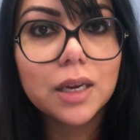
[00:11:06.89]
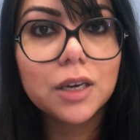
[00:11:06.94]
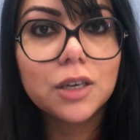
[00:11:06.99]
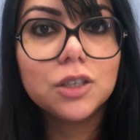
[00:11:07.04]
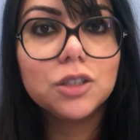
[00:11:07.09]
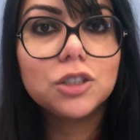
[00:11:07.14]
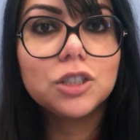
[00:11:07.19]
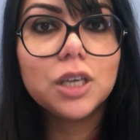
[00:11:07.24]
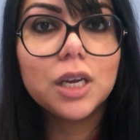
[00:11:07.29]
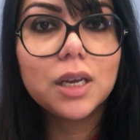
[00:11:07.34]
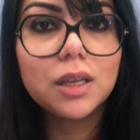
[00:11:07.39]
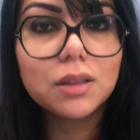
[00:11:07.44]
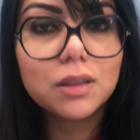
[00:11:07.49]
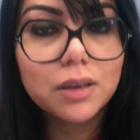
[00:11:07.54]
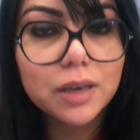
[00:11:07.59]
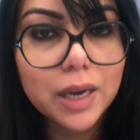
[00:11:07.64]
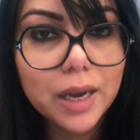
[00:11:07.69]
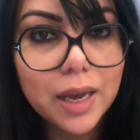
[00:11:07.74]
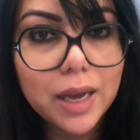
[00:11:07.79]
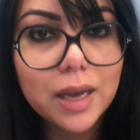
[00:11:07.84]
Are you shaking
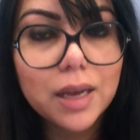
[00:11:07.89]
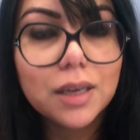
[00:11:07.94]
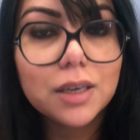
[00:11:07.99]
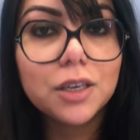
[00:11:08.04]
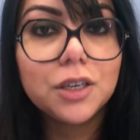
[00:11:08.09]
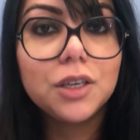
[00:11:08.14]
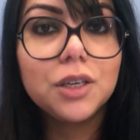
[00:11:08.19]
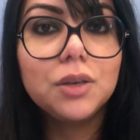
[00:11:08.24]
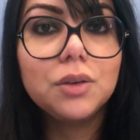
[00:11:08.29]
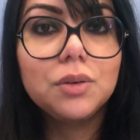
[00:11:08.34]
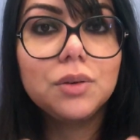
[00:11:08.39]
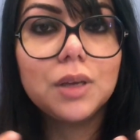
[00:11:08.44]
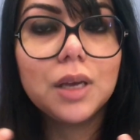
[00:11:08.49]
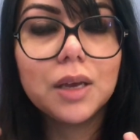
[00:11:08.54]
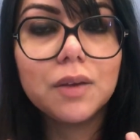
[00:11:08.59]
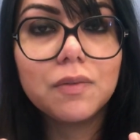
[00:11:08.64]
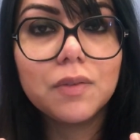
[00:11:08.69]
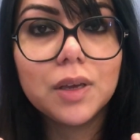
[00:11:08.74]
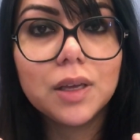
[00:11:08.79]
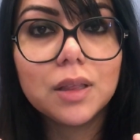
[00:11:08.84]
their hand? Are you
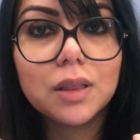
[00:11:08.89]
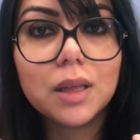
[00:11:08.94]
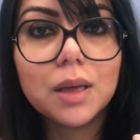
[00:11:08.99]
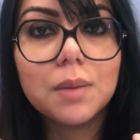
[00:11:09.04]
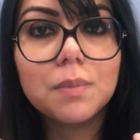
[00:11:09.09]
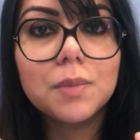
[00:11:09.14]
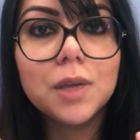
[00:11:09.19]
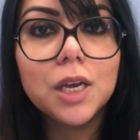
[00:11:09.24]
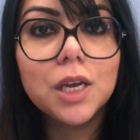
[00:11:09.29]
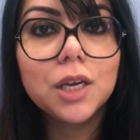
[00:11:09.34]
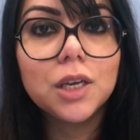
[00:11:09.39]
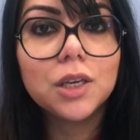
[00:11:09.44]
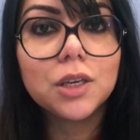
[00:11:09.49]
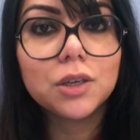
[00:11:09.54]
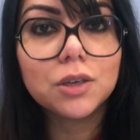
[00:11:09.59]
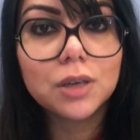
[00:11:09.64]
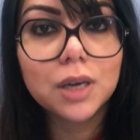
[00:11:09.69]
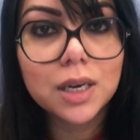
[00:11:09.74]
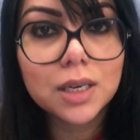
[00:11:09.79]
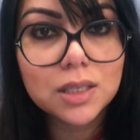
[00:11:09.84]
giving them
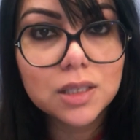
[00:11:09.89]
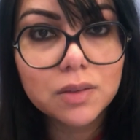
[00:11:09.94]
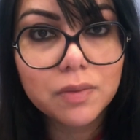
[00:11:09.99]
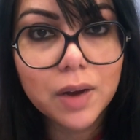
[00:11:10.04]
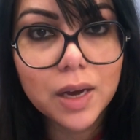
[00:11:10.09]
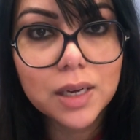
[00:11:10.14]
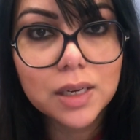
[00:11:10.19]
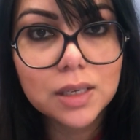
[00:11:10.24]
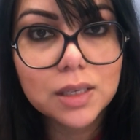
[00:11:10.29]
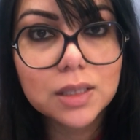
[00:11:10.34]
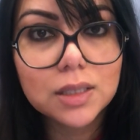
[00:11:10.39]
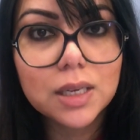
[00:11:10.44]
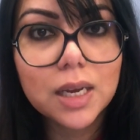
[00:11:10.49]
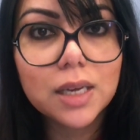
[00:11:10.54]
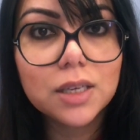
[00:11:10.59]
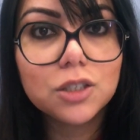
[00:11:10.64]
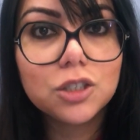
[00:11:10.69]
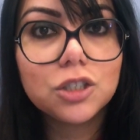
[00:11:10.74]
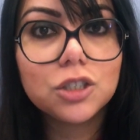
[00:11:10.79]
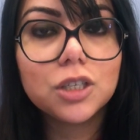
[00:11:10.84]
your undivided
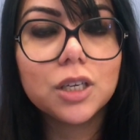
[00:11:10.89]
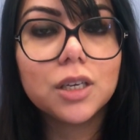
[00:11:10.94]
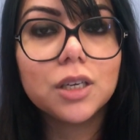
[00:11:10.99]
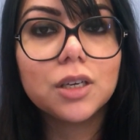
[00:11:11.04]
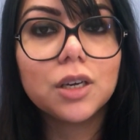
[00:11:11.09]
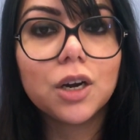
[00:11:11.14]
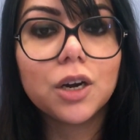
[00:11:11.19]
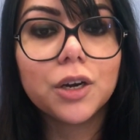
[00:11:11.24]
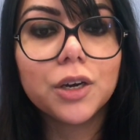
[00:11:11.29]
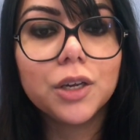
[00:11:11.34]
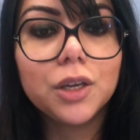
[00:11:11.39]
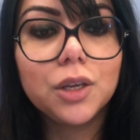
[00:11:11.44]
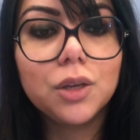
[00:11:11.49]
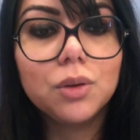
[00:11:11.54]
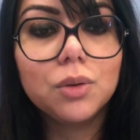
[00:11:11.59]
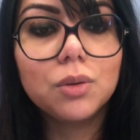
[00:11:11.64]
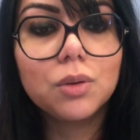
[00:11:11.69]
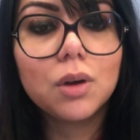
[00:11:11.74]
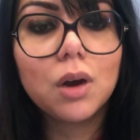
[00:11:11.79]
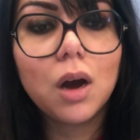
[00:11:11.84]
attention? Are
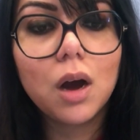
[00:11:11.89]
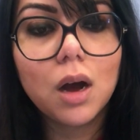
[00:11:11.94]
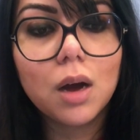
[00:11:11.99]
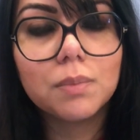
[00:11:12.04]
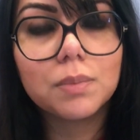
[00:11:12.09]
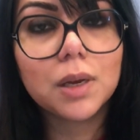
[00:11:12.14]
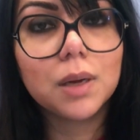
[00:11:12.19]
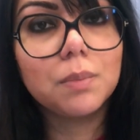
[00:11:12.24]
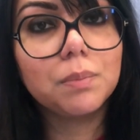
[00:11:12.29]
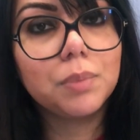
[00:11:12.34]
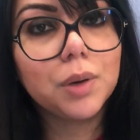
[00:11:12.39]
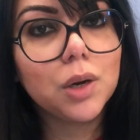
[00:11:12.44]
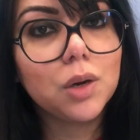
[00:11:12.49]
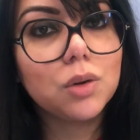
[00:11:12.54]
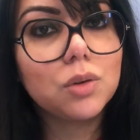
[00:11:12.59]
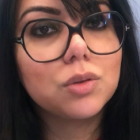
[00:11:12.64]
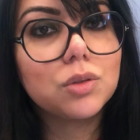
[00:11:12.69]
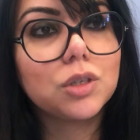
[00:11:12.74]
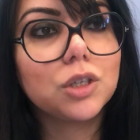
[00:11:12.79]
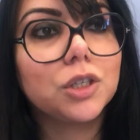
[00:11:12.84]
you calm,
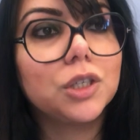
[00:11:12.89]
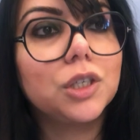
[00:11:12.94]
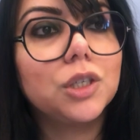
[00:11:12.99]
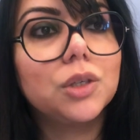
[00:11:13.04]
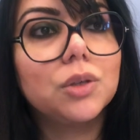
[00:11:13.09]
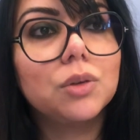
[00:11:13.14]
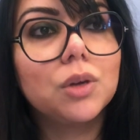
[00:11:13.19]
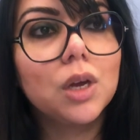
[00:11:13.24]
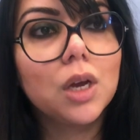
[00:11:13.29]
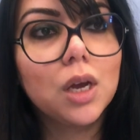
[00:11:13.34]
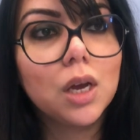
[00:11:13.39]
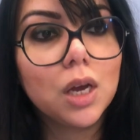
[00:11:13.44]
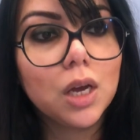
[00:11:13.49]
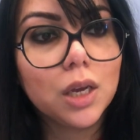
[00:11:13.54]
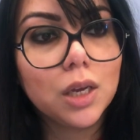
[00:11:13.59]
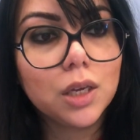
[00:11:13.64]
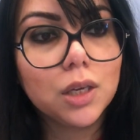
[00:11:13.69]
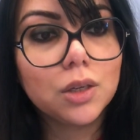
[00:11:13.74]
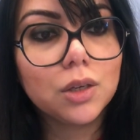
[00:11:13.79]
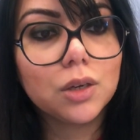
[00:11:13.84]
composed? Are you,
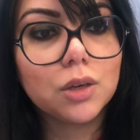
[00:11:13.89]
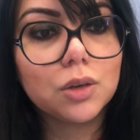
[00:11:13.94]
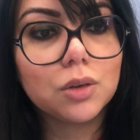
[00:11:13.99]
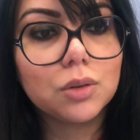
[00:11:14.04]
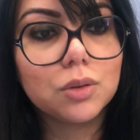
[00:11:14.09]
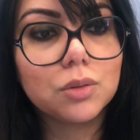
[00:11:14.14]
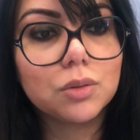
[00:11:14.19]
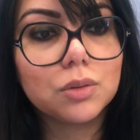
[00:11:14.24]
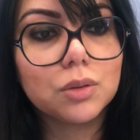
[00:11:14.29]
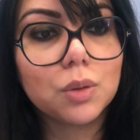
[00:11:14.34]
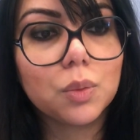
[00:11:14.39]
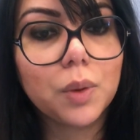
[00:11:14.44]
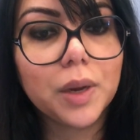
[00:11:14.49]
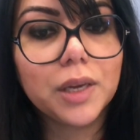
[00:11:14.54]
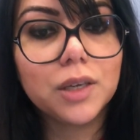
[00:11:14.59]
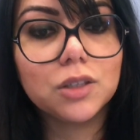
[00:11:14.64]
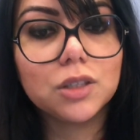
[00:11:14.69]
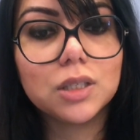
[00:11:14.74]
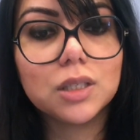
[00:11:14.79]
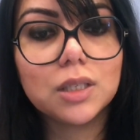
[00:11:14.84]
the way
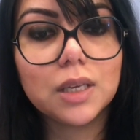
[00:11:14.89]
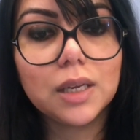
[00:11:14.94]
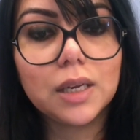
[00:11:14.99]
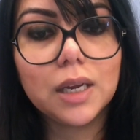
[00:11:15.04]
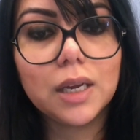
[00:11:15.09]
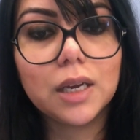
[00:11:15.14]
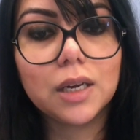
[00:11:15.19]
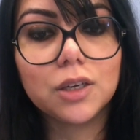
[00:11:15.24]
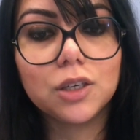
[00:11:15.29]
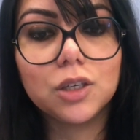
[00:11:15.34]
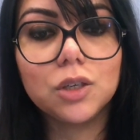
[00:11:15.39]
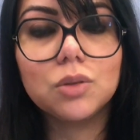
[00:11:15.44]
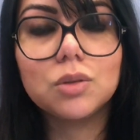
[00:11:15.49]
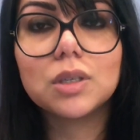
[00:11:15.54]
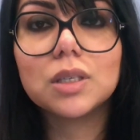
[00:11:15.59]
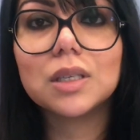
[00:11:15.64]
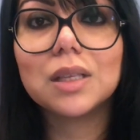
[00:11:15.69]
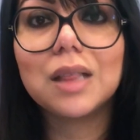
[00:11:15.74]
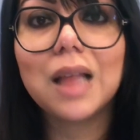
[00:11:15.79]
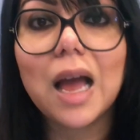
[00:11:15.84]
you're sitting? Are you
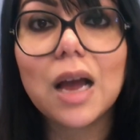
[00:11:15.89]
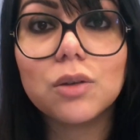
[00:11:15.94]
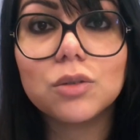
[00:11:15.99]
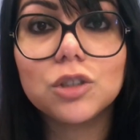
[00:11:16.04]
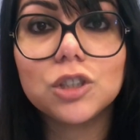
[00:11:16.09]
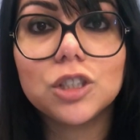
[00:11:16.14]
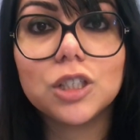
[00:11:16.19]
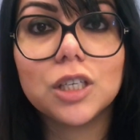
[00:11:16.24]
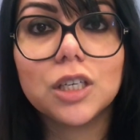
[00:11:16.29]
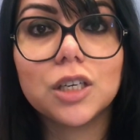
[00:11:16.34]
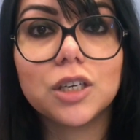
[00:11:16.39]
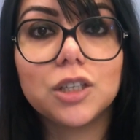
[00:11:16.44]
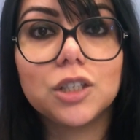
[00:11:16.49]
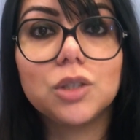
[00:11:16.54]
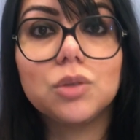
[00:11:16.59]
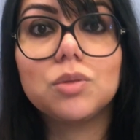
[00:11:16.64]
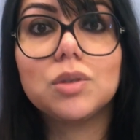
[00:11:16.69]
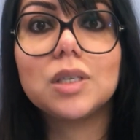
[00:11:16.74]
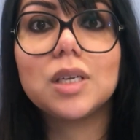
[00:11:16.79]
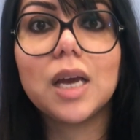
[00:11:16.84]
slouching? Are
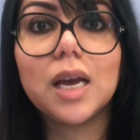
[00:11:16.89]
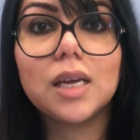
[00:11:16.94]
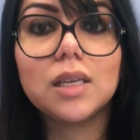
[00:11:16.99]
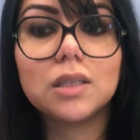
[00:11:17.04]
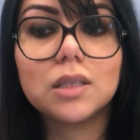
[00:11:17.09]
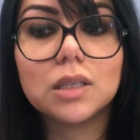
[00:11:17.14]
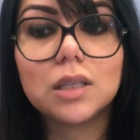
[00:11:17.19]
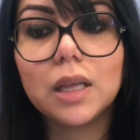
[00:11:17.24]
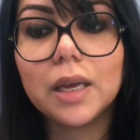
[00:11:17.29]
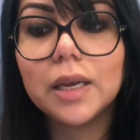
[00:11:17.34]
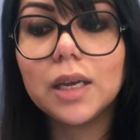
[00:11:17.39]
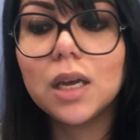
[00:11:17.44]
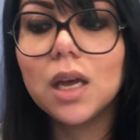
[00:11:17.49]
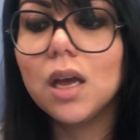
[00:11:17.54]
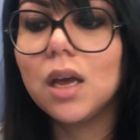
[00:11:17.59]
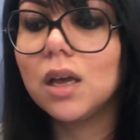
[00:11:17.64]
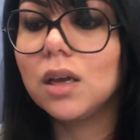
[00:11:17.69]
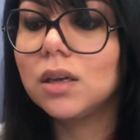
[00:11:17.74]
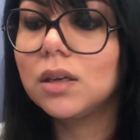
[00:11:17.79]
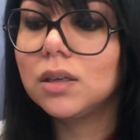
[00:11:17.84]
you tense? Like,
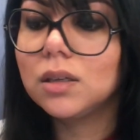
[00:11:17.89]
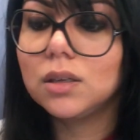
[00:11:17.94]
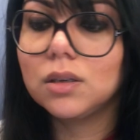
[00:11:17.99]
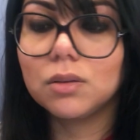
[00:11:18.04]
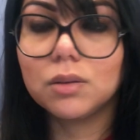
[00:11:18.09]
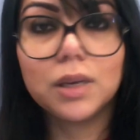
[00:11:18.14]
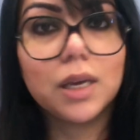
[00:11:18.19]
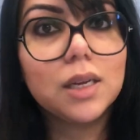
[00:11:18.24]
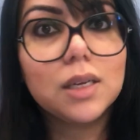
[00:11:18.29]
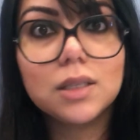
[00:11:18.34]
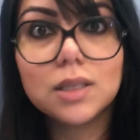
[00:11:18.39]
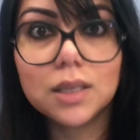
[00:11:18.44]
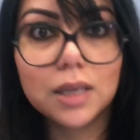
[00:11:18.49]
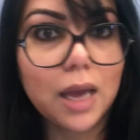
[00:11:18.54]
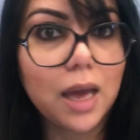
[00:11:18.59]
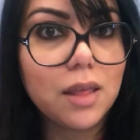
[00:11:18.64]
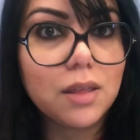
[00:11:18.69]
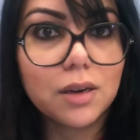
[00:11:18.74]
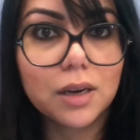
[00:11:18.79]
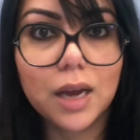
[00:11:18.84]
get it
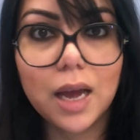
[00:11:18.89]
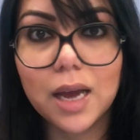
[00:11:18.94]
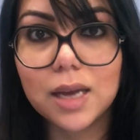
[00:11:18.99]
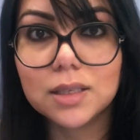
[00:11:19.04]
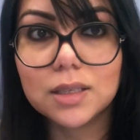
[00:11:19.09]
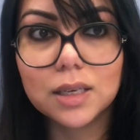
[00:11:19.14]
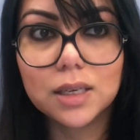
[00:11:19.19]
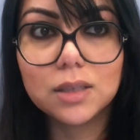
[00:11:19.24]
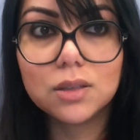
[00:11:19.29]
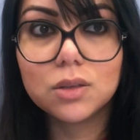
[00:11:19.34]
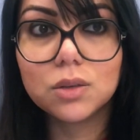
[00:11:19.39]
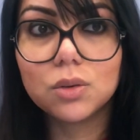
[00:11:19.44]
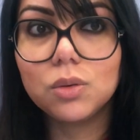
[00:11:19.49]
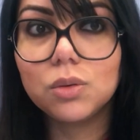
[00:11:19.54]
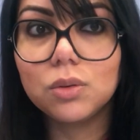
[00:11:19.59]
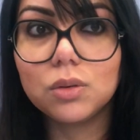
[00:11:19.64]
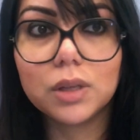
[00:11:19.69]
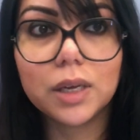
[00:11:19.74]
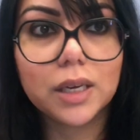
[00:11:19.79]
together, guys. Like, it's cool.